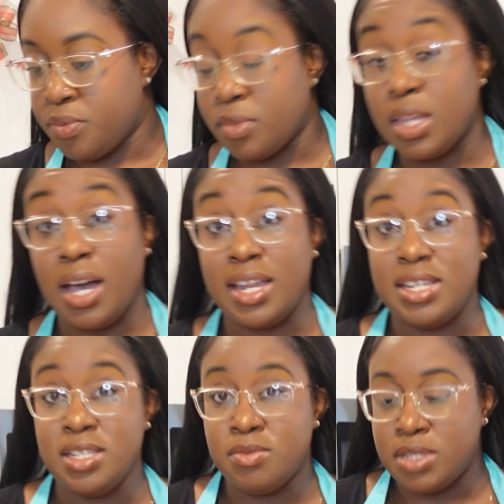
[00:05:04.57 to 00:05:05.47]
Y'all,
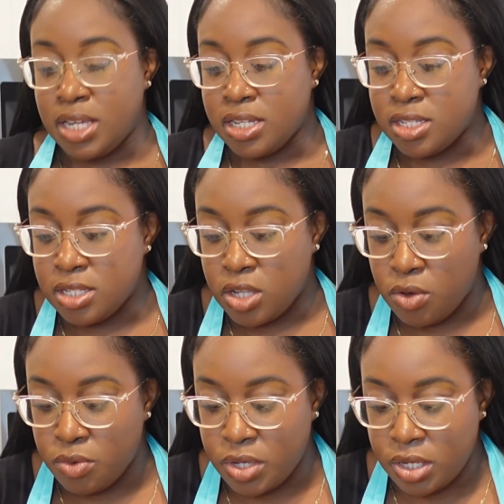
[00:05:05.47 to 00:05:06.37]
this would taste
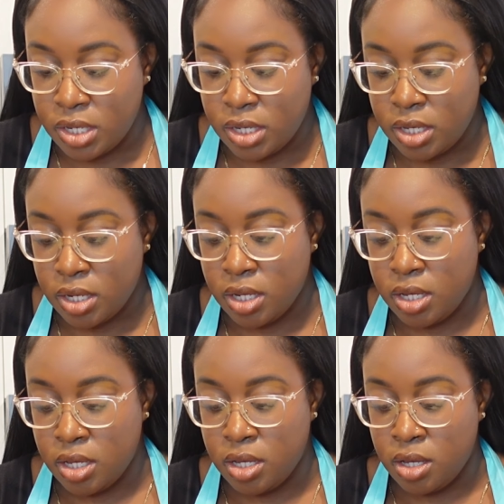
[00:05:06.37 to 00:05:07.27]
so good
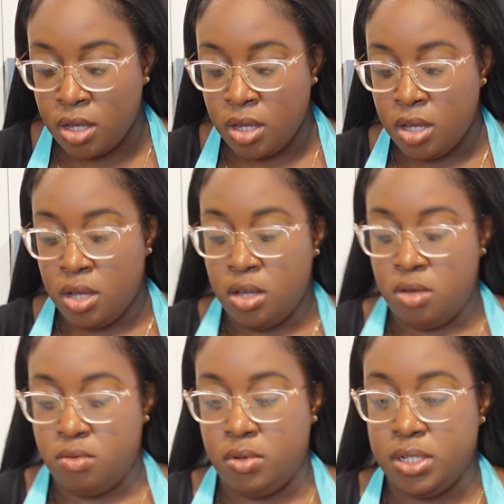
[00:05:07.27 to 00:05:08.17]

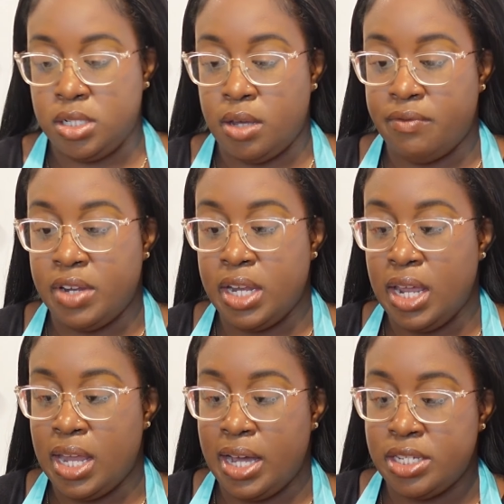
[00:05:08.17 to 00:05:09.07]
with some
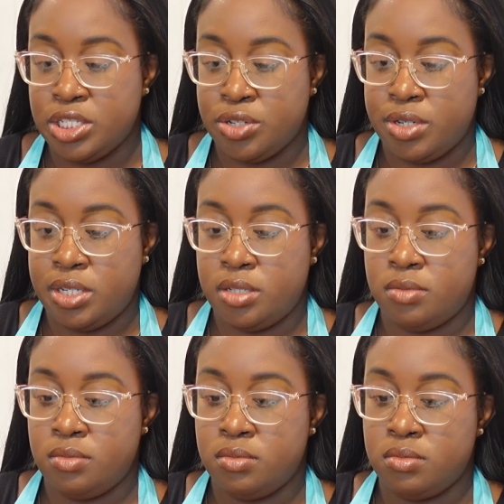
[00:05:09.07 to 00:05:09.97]
vanilla ice
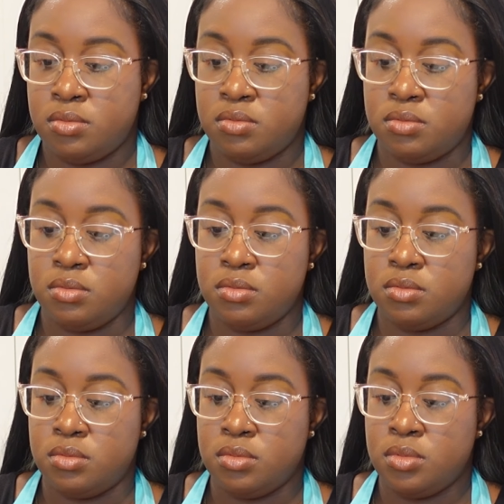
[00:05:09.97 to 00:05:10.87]
cream. Mmm.